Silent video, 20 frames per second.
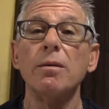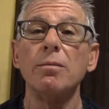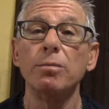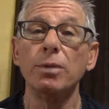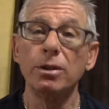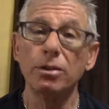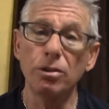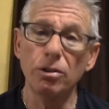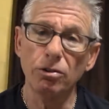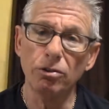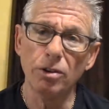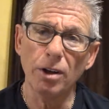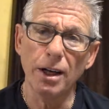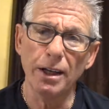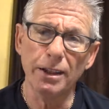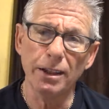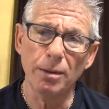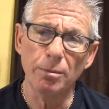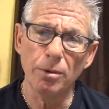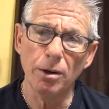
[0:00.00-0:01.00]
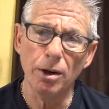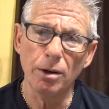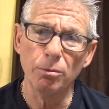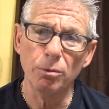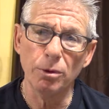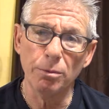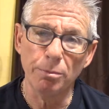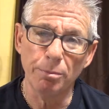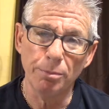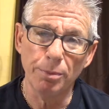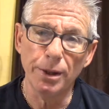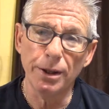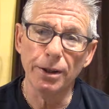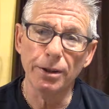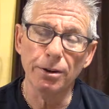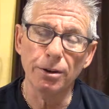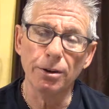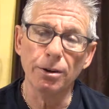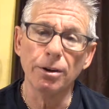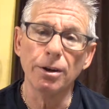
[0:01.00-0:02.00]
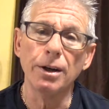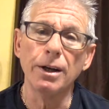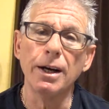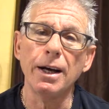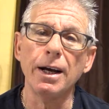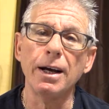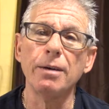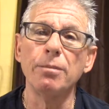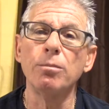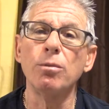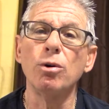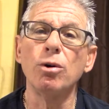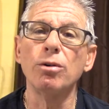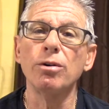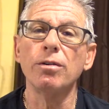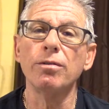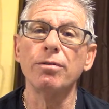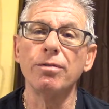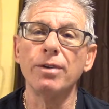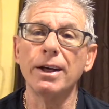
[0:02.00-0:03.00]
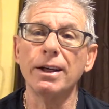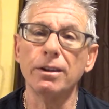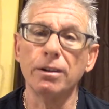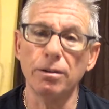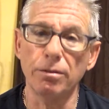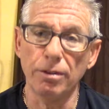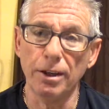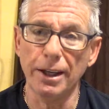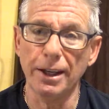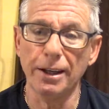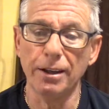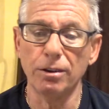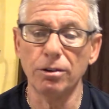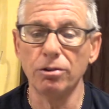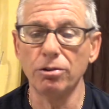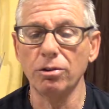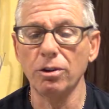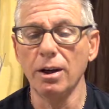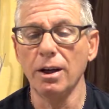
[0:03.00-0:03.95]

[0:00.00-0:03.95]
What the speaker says: but to sign them on with bigger and more effective ads.